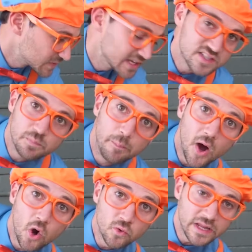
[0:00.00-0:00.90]
It's
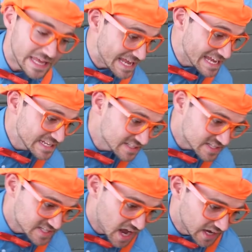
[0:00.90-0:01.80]
bone
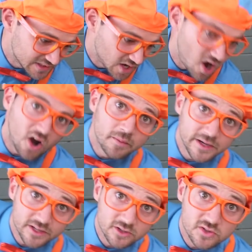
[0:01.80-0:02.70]
inside the
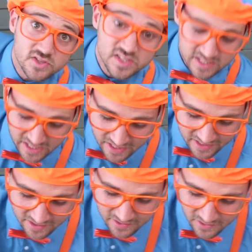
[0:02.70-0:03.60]
armadillo's
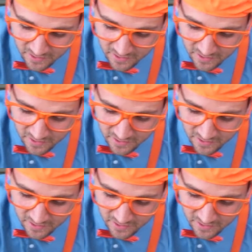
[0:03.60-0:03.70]
skin.